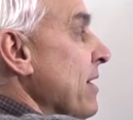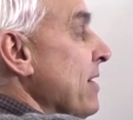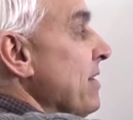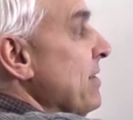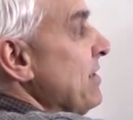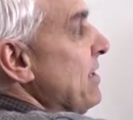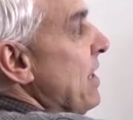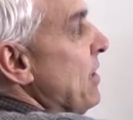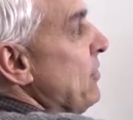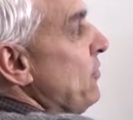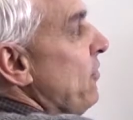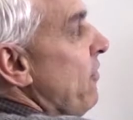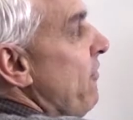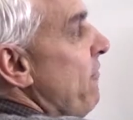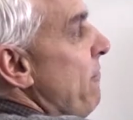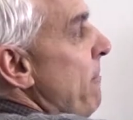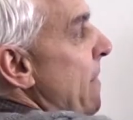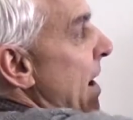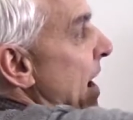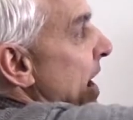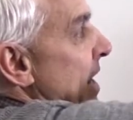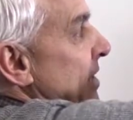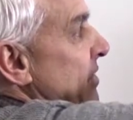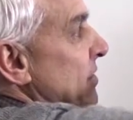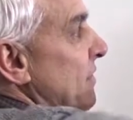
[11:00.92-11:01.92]
center of
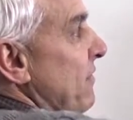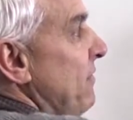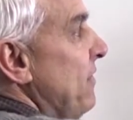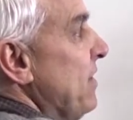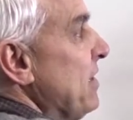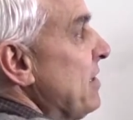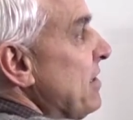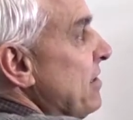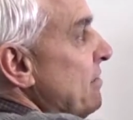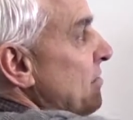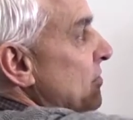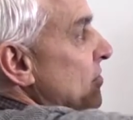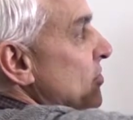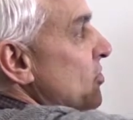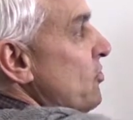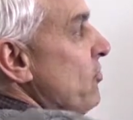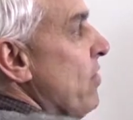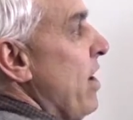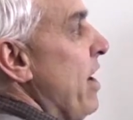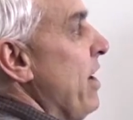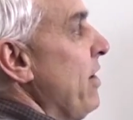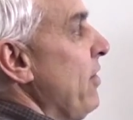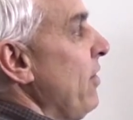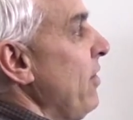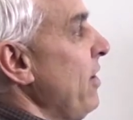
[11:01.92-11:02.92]
mass of this
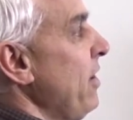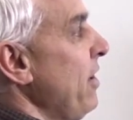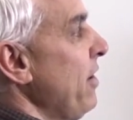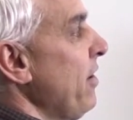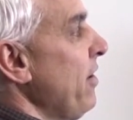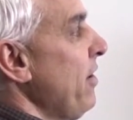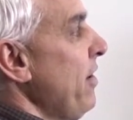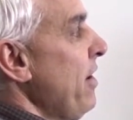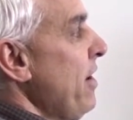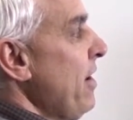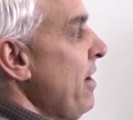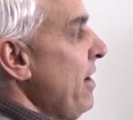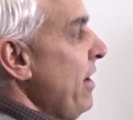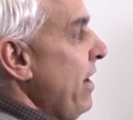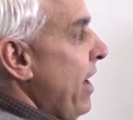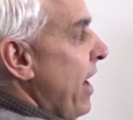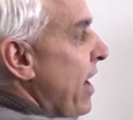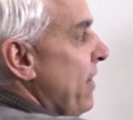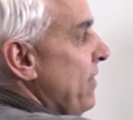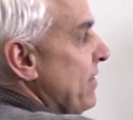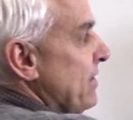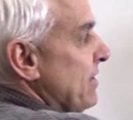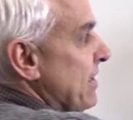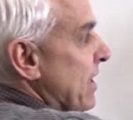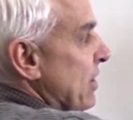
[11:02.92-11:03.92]
triangle here
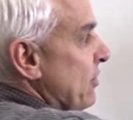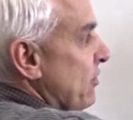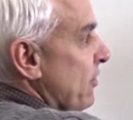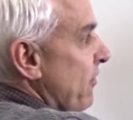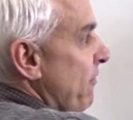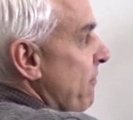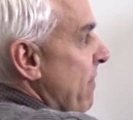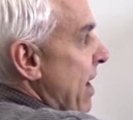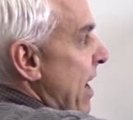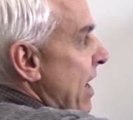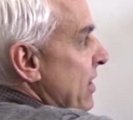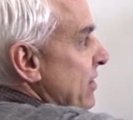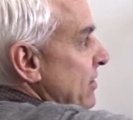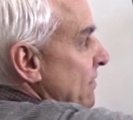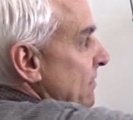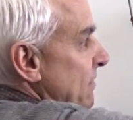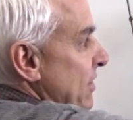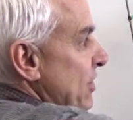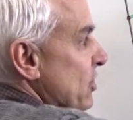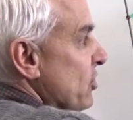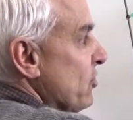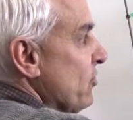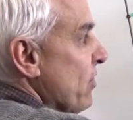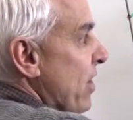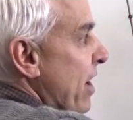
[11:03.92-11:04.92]
and the center of mass of
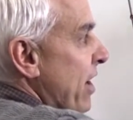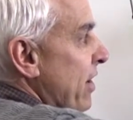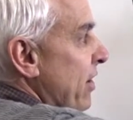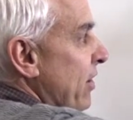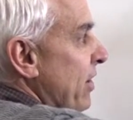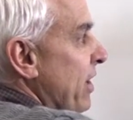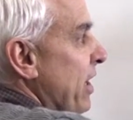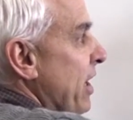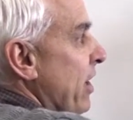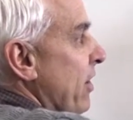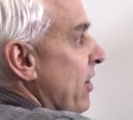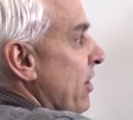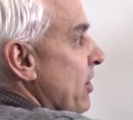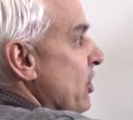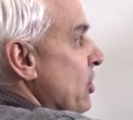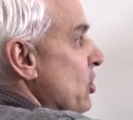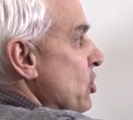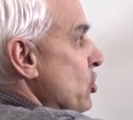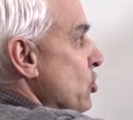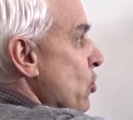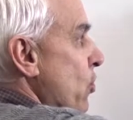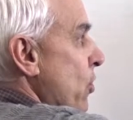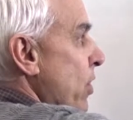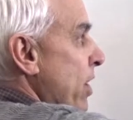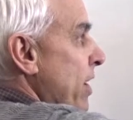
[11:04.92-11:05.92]
this triangle here and
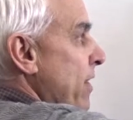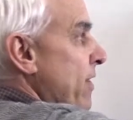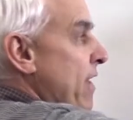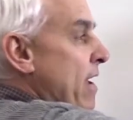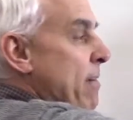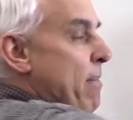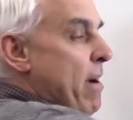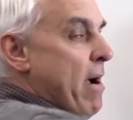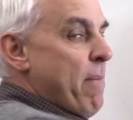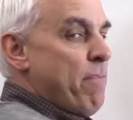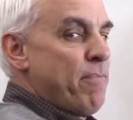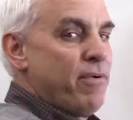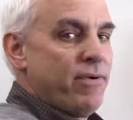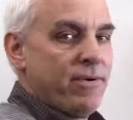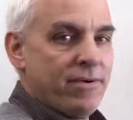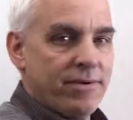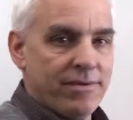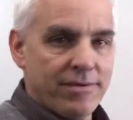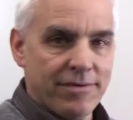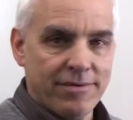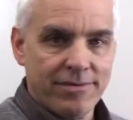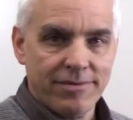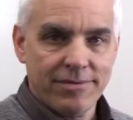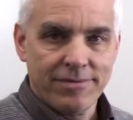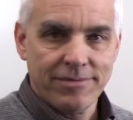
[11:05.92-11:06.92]
join them up.
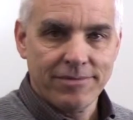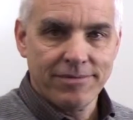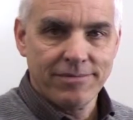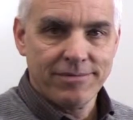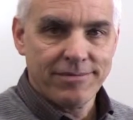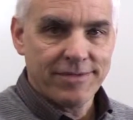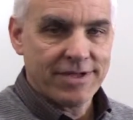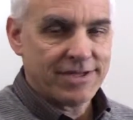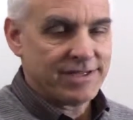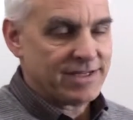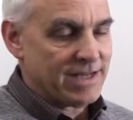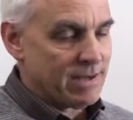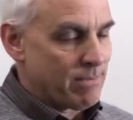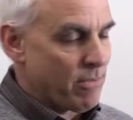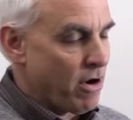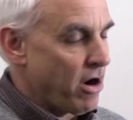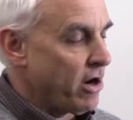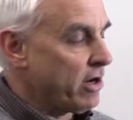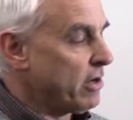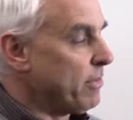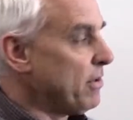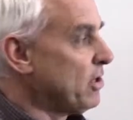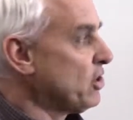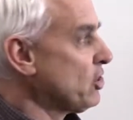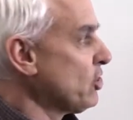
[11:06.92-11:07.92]
Same
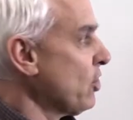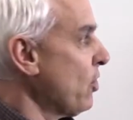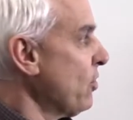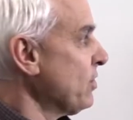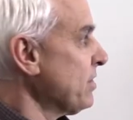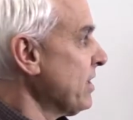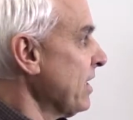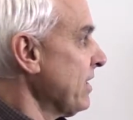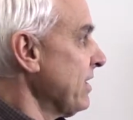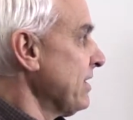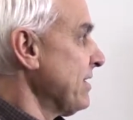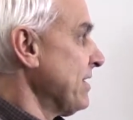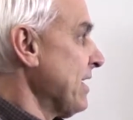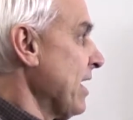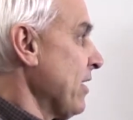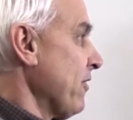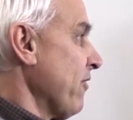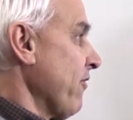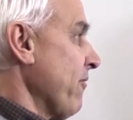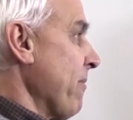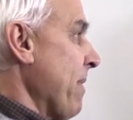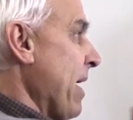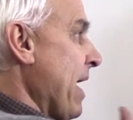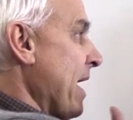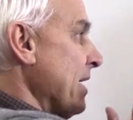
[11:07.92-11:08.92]
argument shows that the center
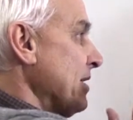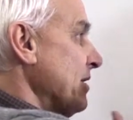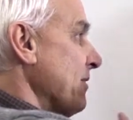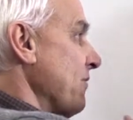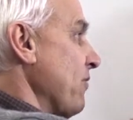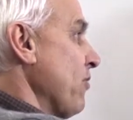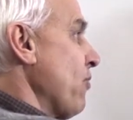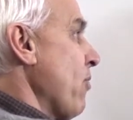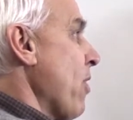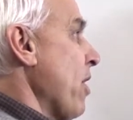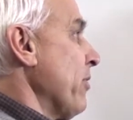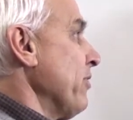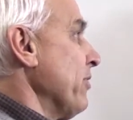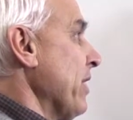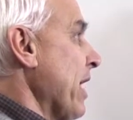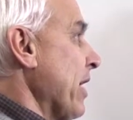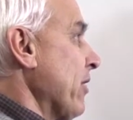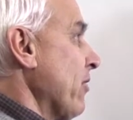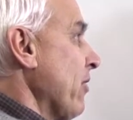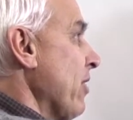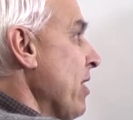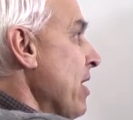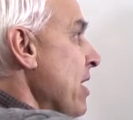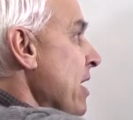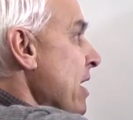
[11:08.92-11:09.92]
of mass of the
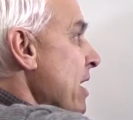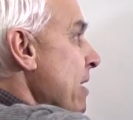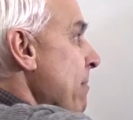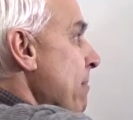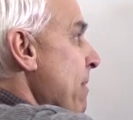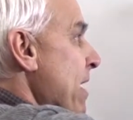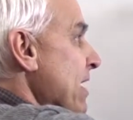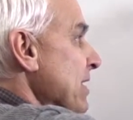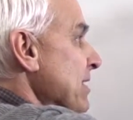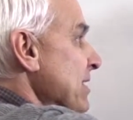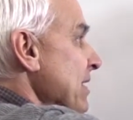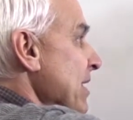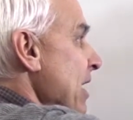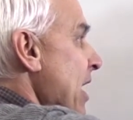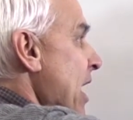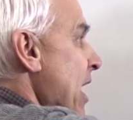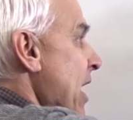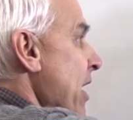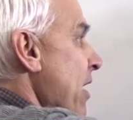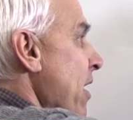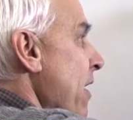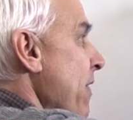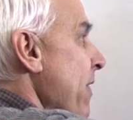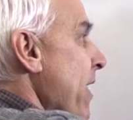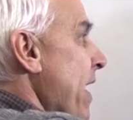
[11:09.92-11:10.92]
quadrilateral must
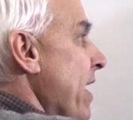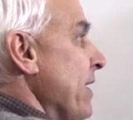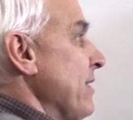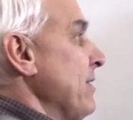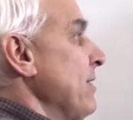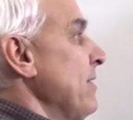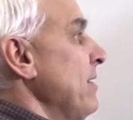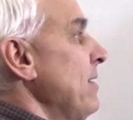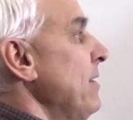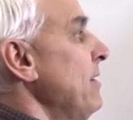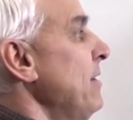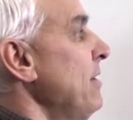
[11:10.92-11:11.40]
lie on that